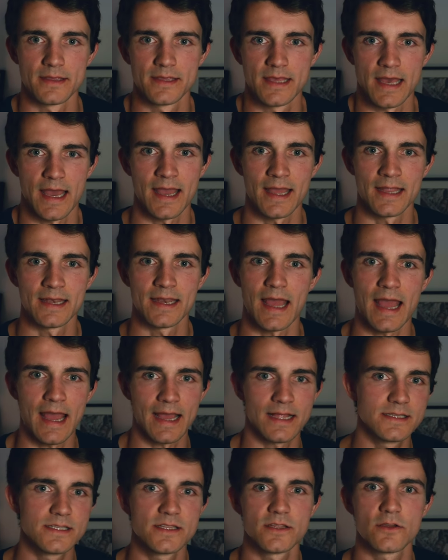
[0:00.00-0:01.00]
can
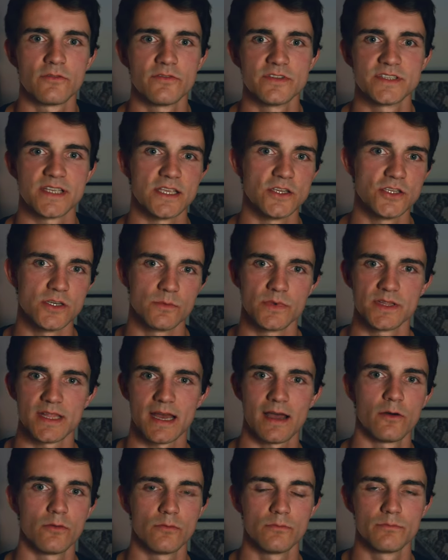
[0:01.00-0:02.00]
add to the conversation
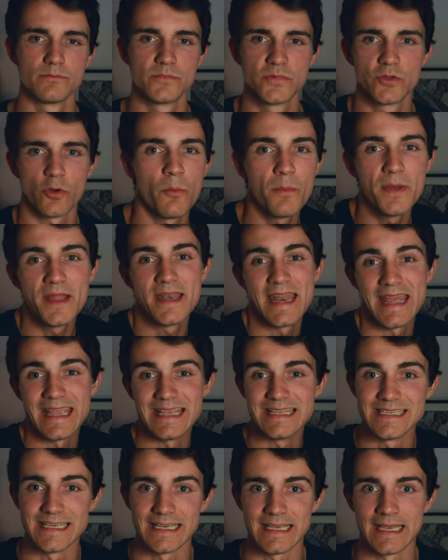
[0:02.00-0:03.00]
without
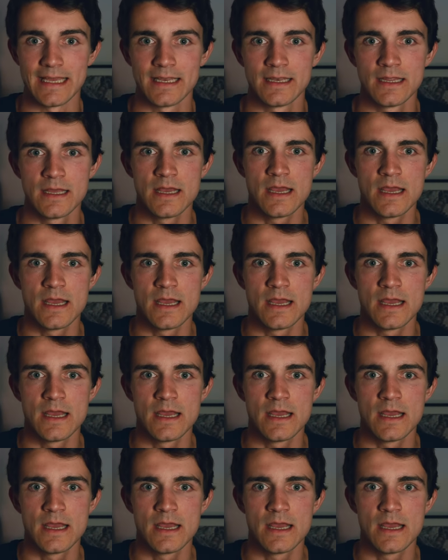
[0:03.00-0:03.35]
dominating it,